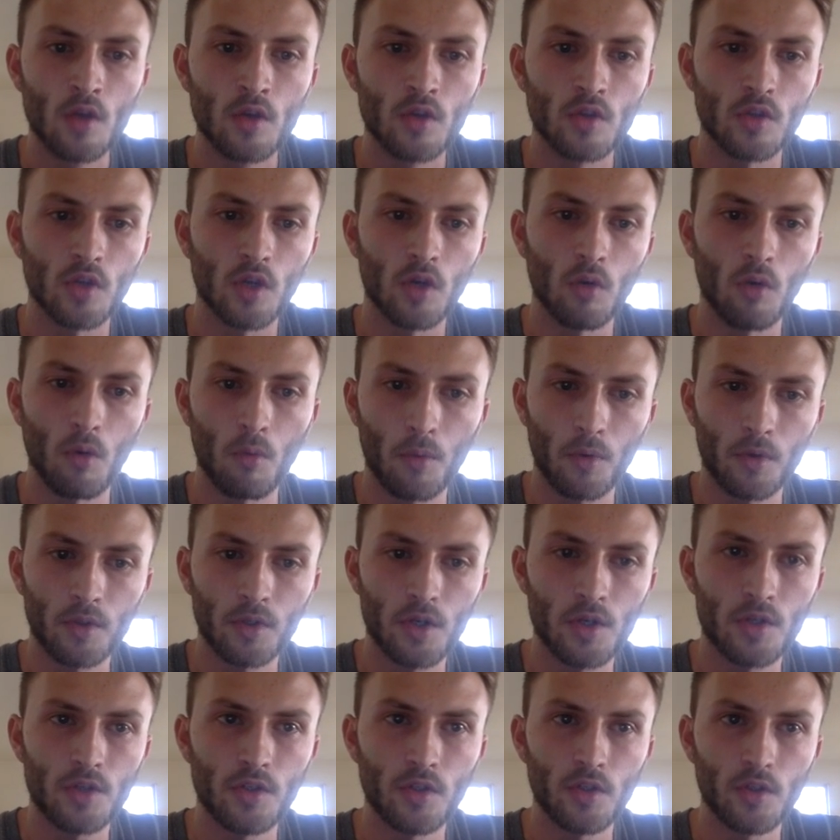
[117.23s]
So what we're going
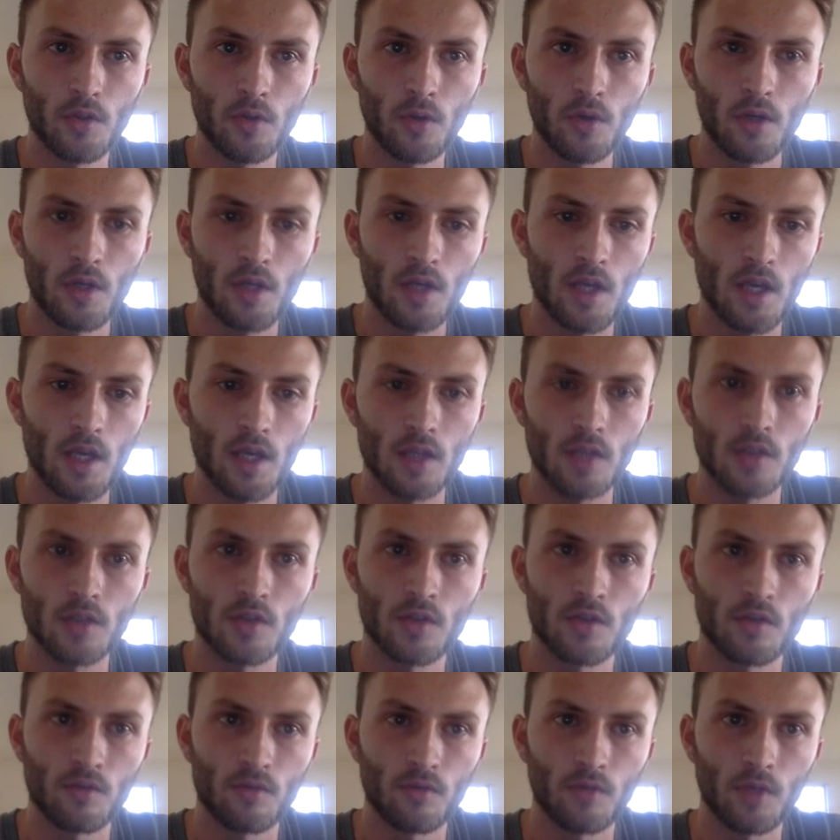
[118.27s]
to do
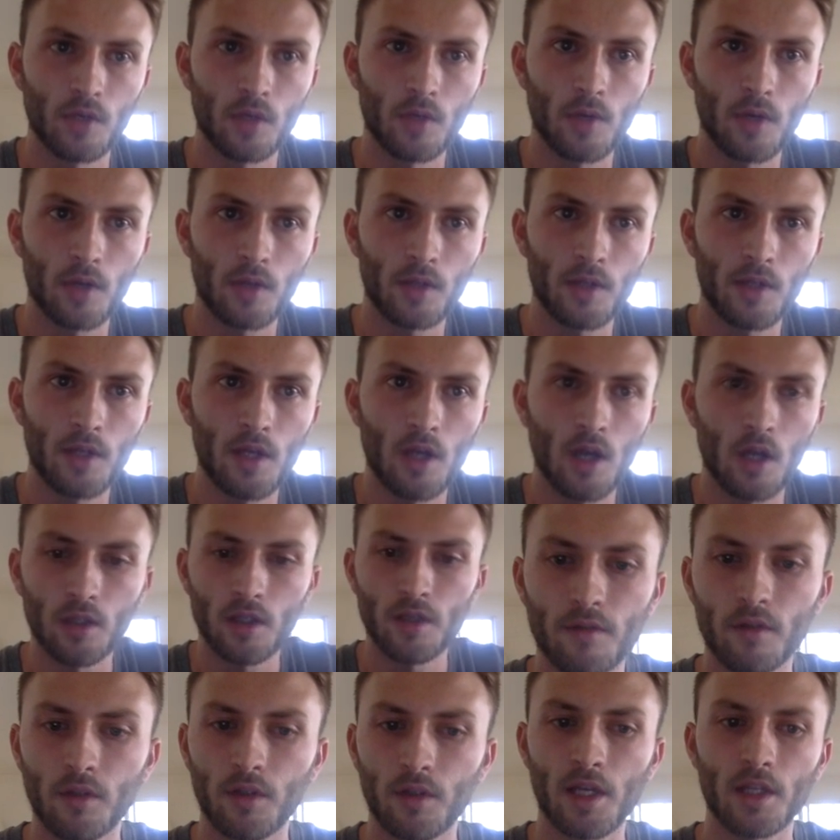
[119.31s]
is really quickly, I'll
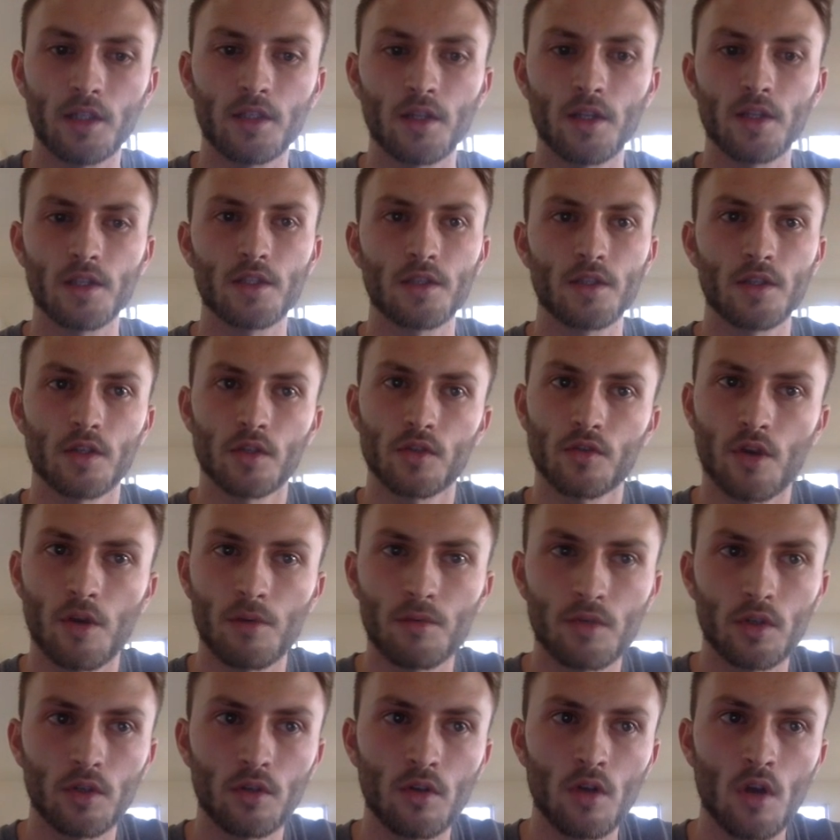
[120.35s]
a link to this in the
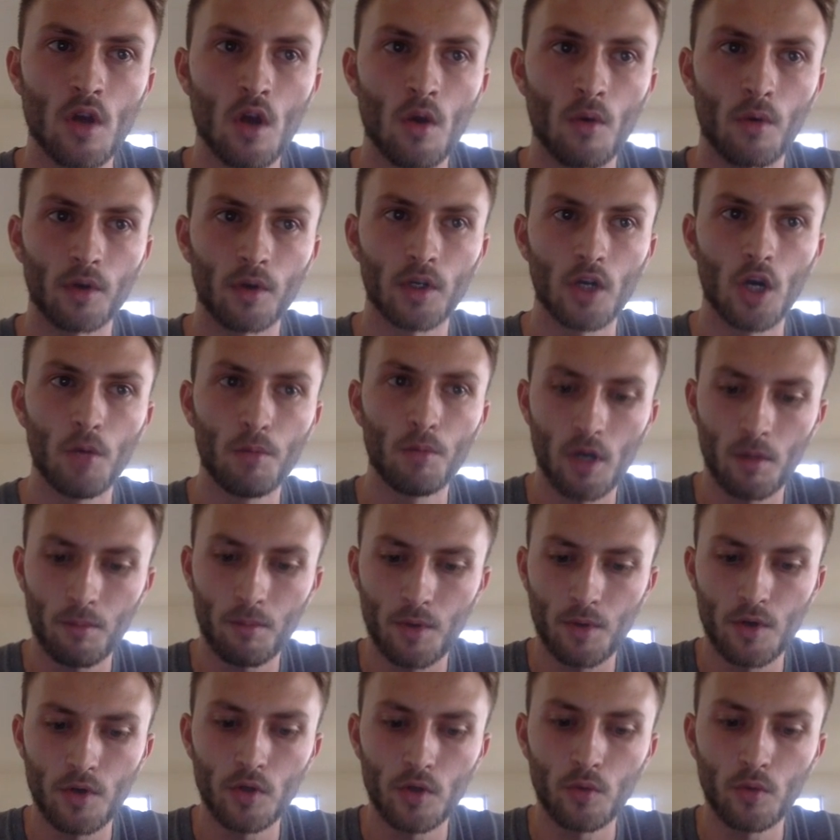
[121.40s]
description. We're going to open up a
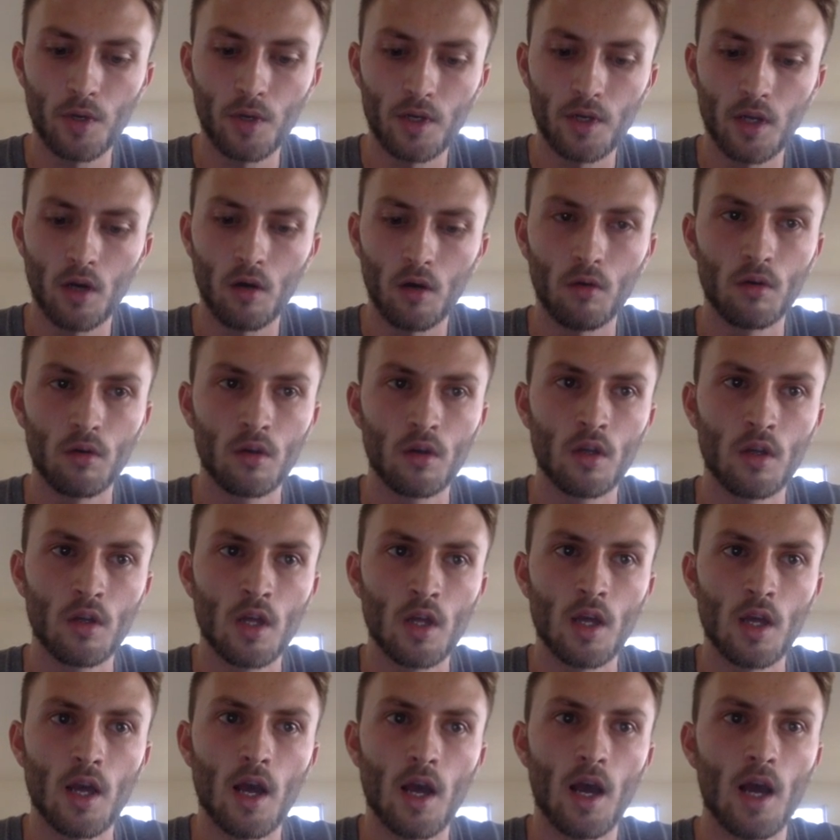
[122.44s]
new window,
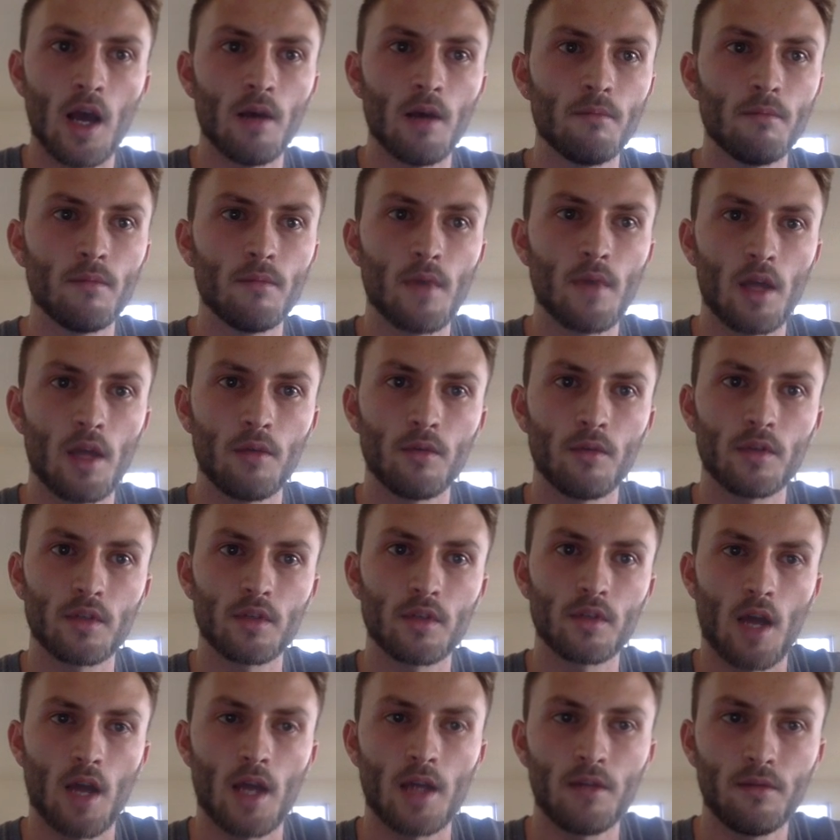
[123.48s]
and
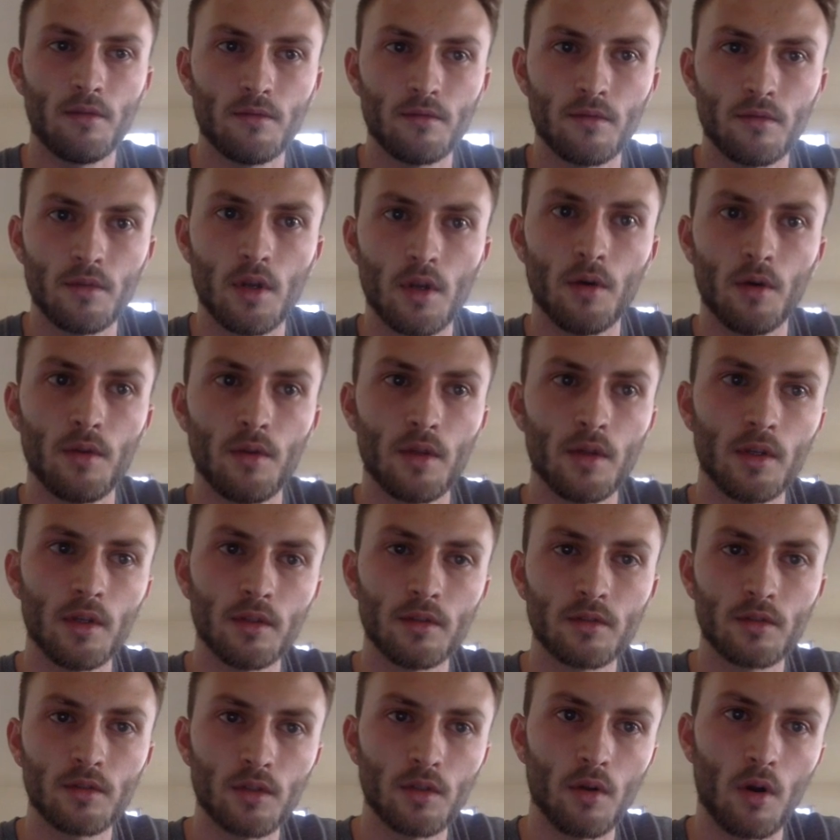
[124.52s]
I know the
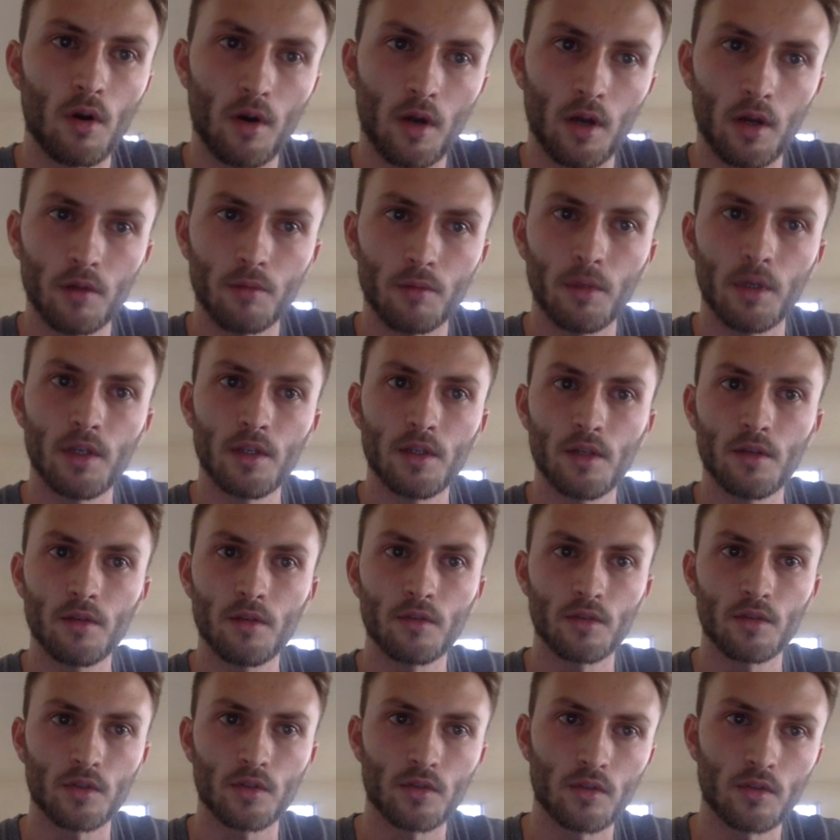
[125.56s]
URL, but you
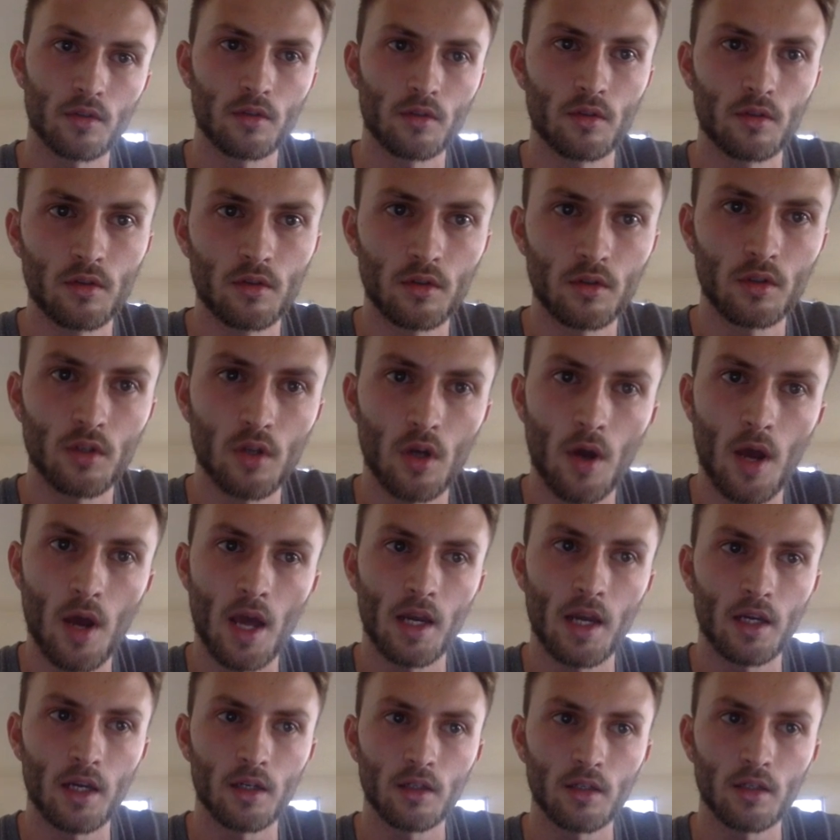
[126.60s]
can just go
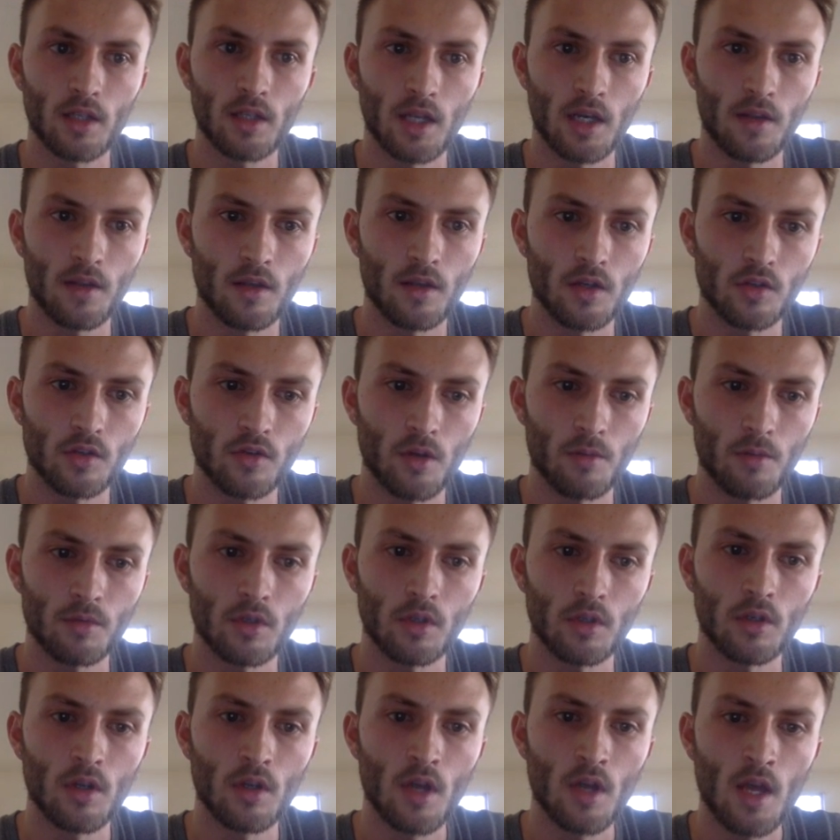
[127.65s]
ahead and get it in the
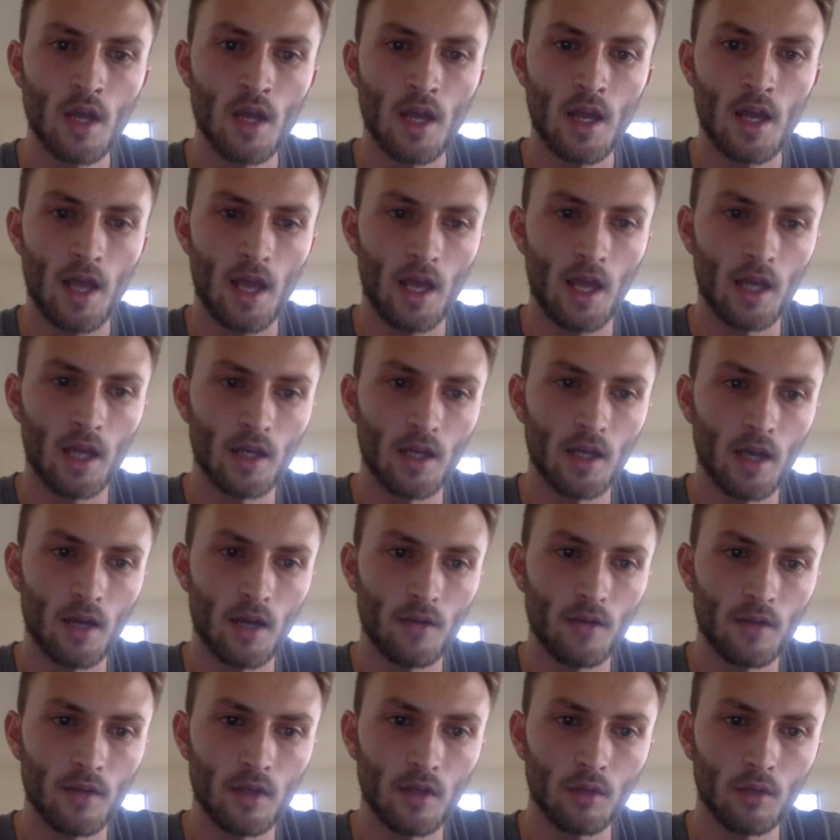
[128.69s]
description, and
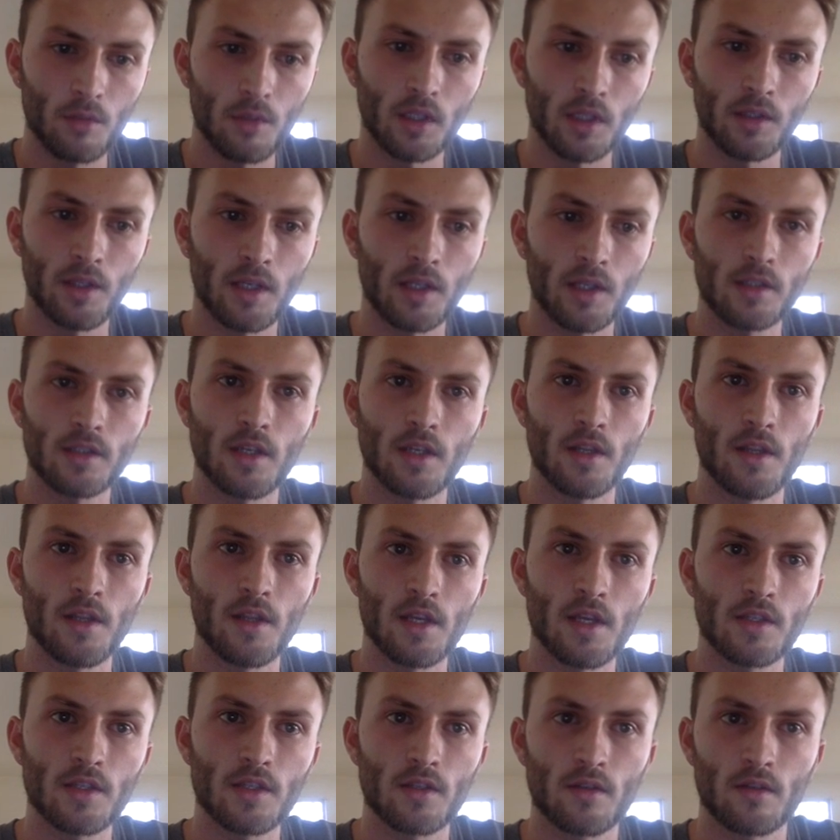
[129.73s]
it'll be a link to
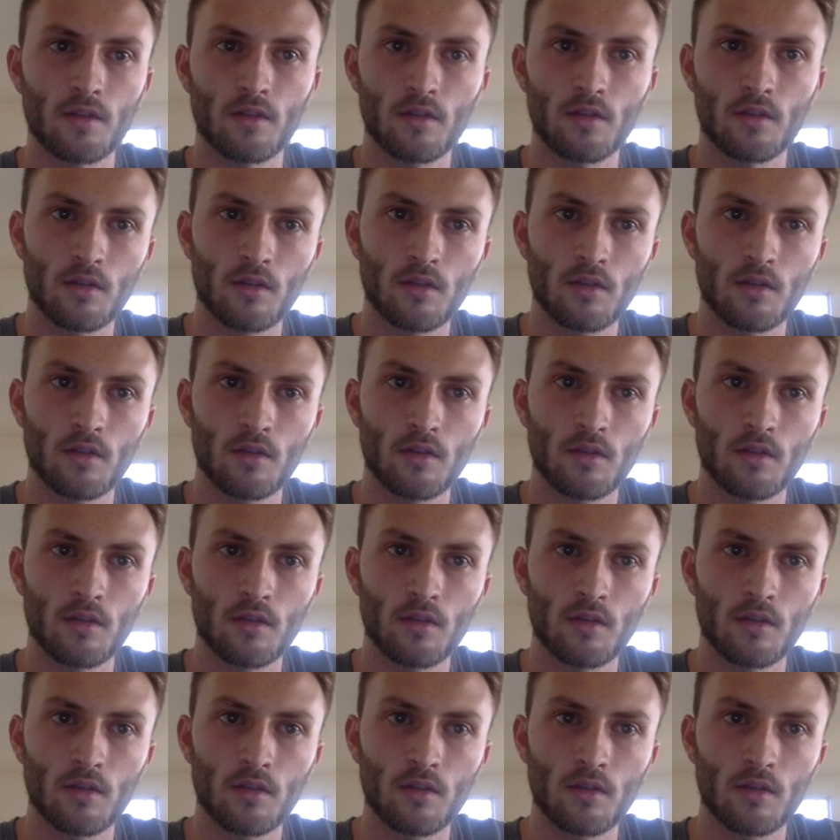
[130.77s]
this